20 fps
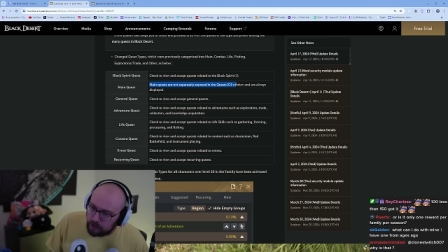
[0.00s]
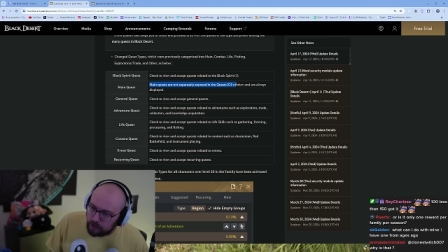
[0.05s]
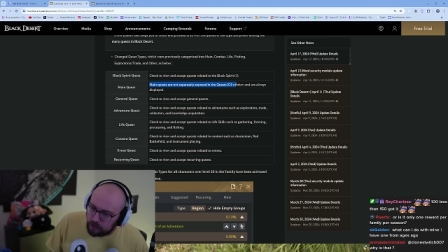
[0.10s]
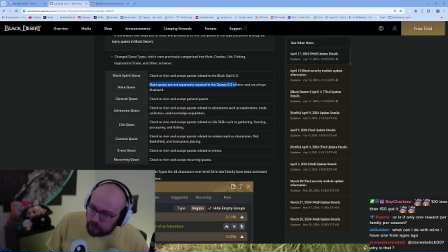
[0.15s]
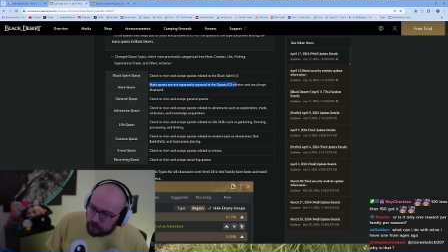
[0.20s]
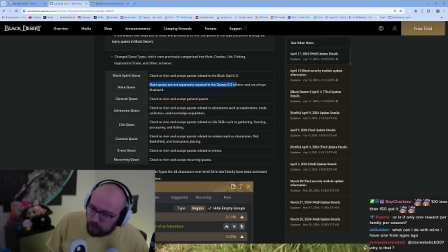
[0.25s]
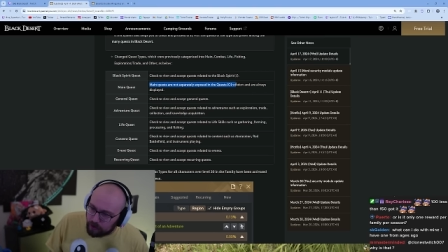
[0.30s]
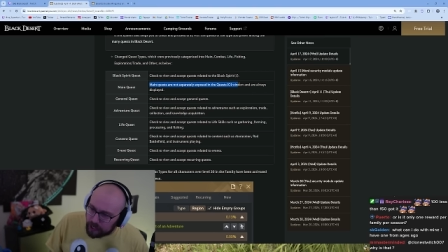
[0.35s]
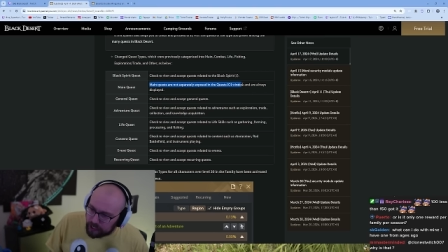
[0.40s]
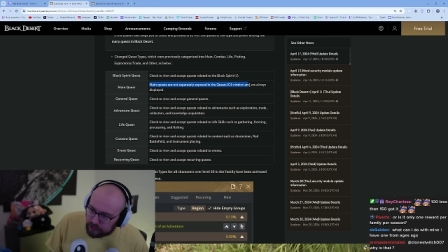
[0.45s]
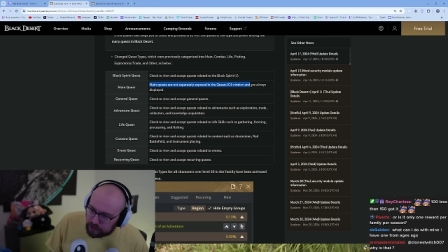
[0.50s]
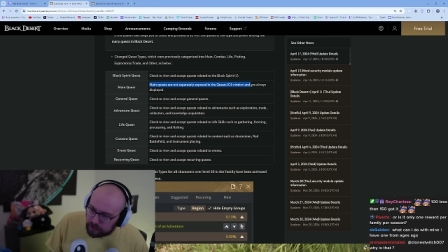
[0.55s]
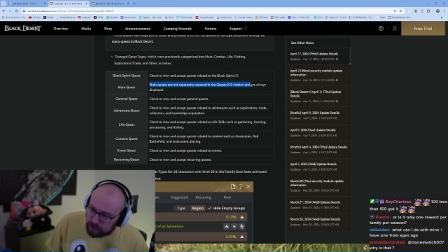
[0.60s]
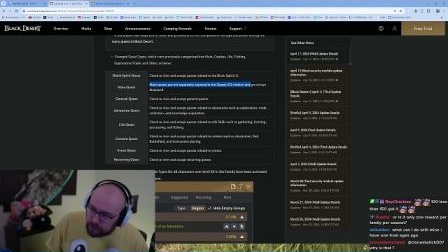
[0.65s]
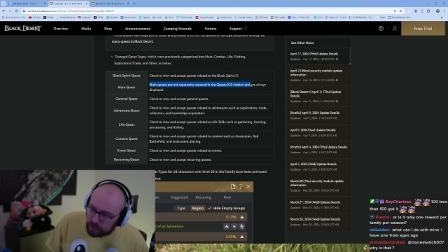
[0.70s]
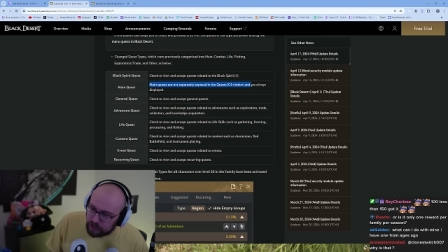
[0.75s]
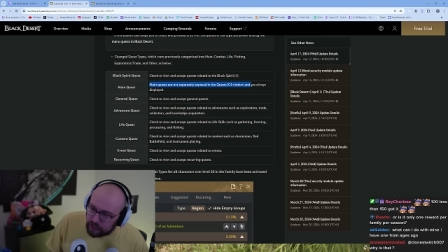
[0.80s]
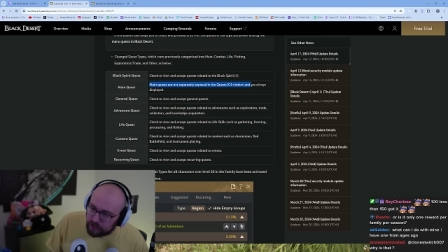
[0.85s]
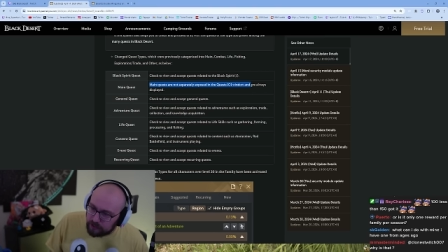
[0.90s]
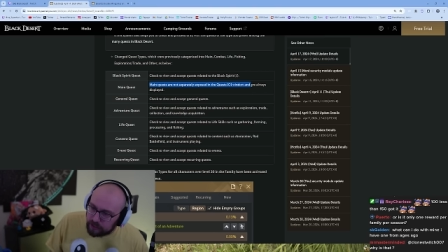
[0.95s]
Quests
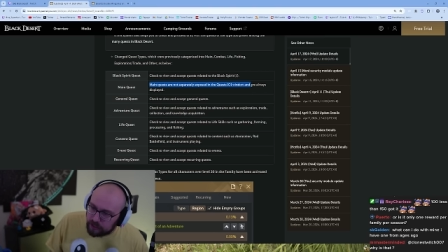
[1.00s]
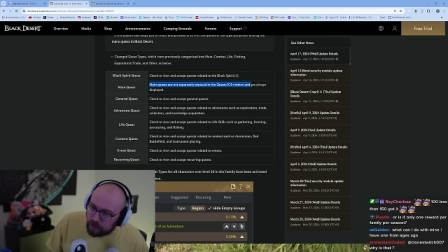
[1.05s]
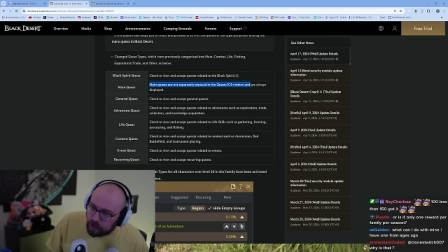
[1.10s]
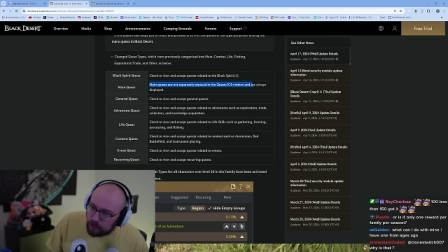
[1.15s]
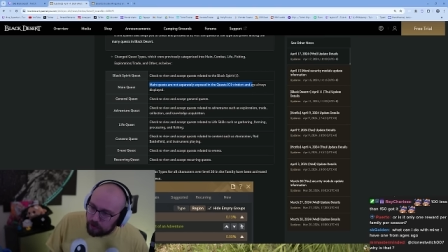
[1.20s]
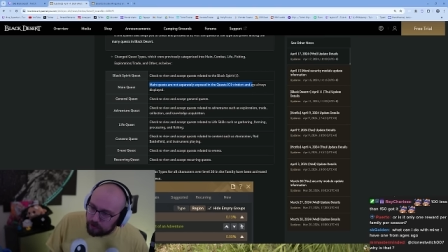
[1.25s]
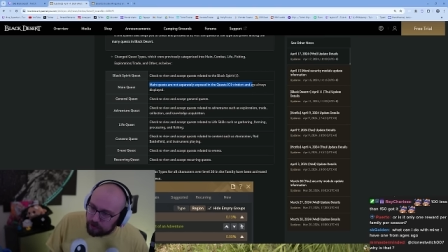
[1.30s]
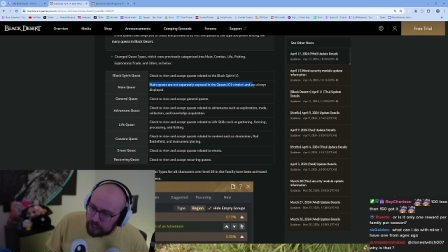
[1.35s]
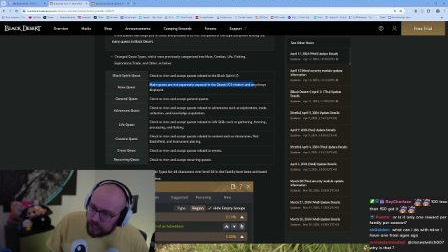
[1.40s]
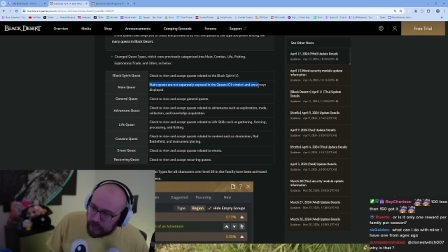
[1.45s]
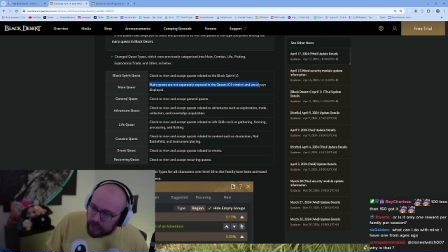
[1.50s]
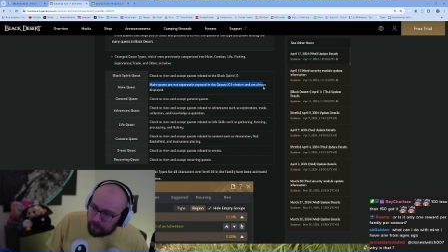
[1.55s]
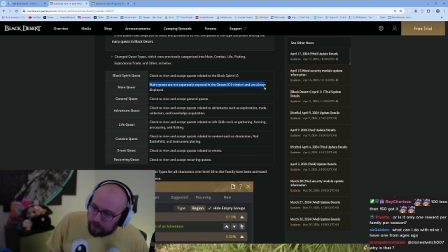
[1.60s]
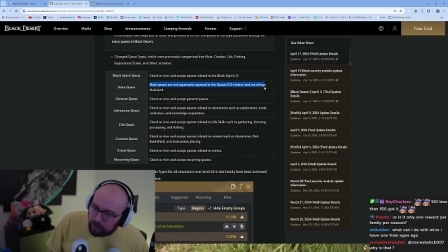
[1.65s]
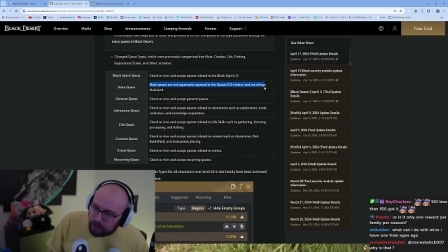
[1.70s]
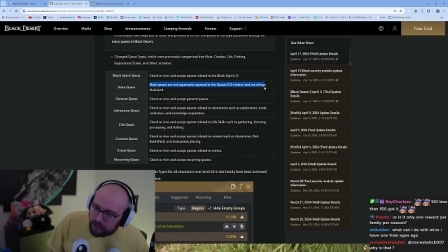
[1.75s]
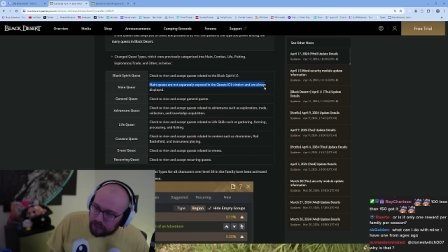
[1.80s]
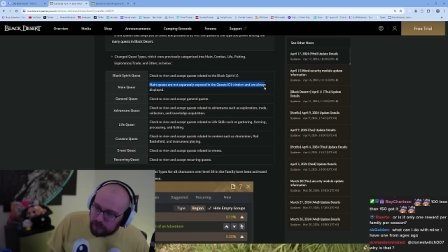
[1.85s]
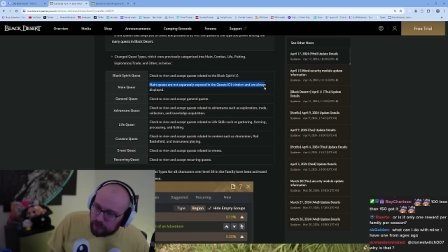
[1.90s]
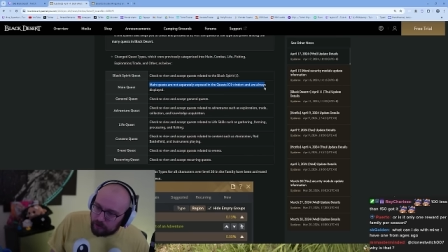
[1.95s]
in the O tab
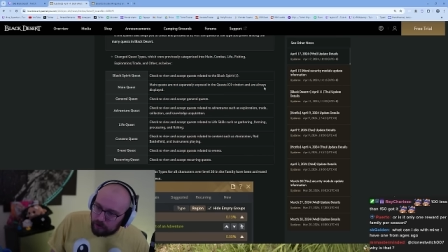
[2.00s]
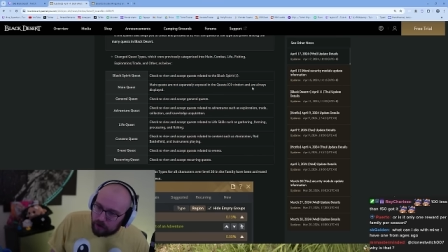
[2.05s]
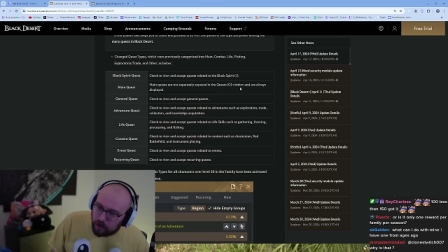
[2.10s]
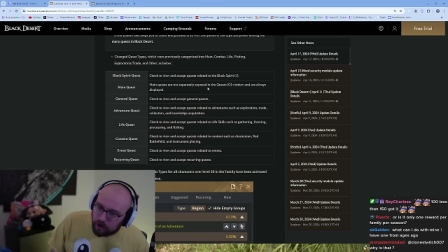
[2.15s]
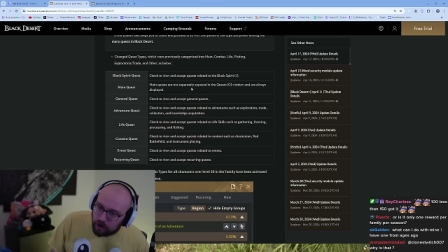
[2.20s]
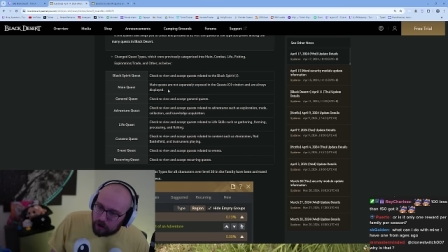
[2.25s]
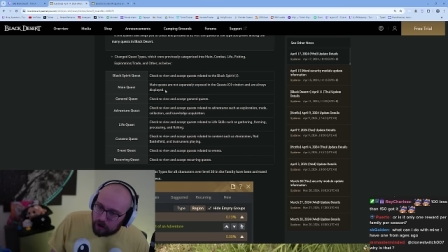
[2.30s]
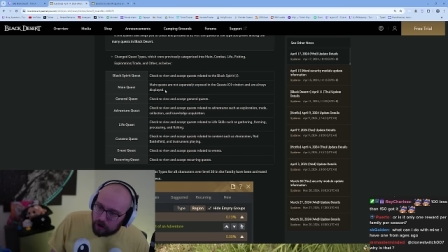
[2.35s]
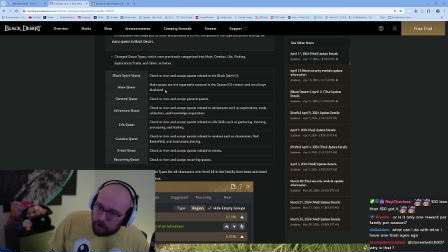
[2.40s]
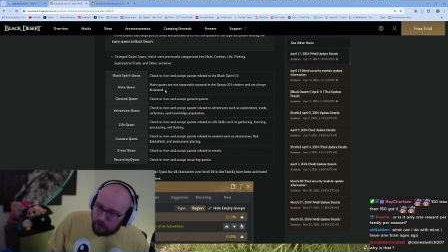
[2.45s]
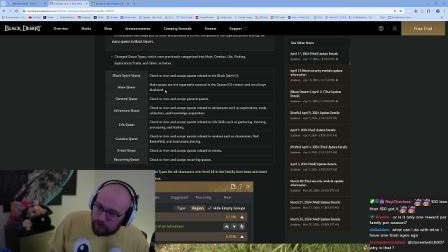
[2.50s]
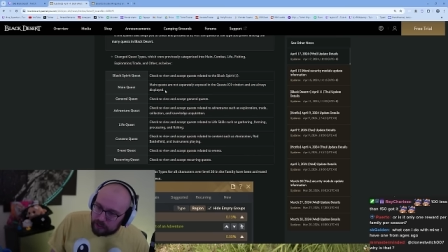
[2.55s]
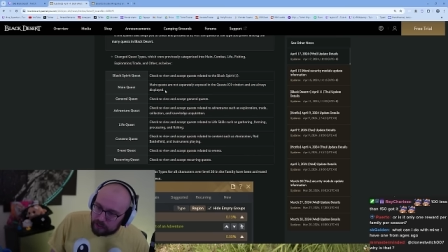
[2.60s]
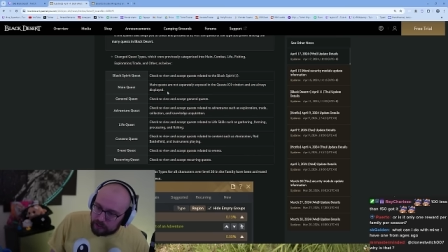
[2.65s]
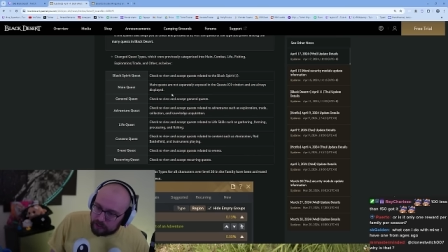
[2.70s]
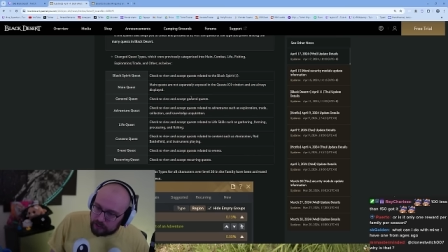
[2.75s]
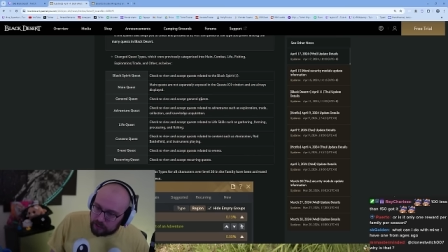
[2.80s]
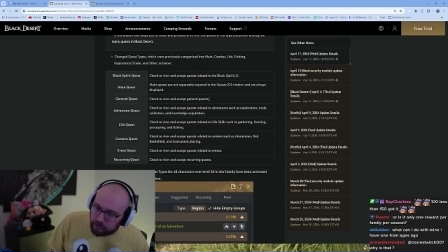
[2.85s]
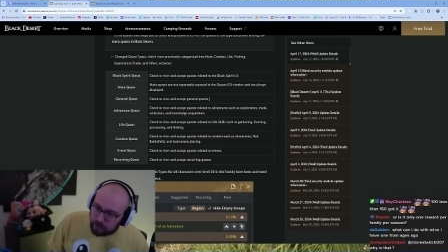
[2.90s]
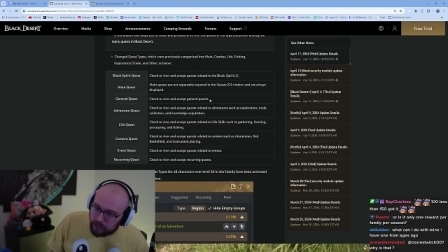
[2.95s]
window are always
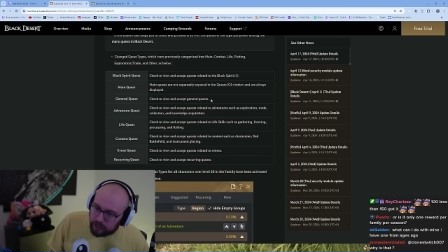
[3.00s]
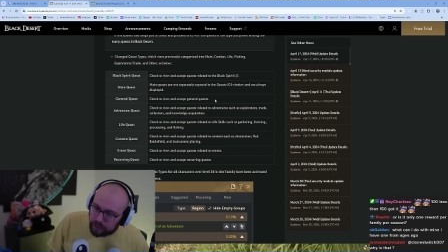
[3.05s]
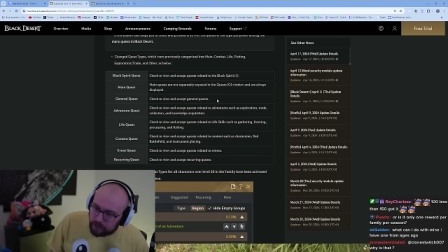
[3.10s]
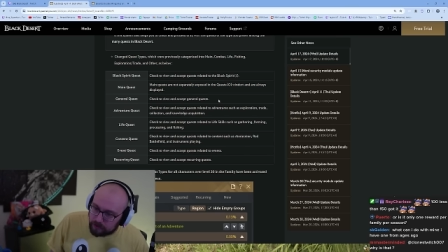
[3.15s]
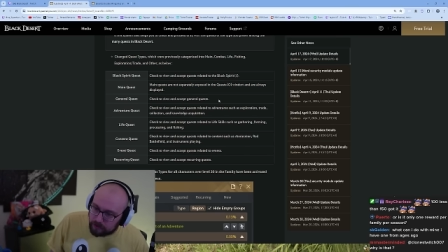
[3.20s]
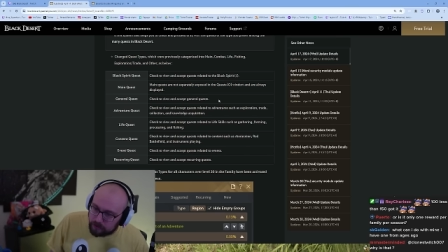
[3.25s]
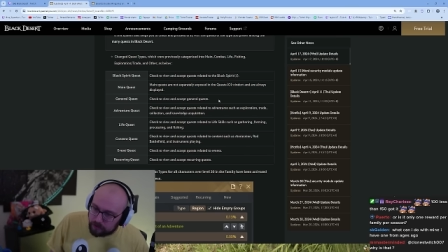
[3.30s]
displayed.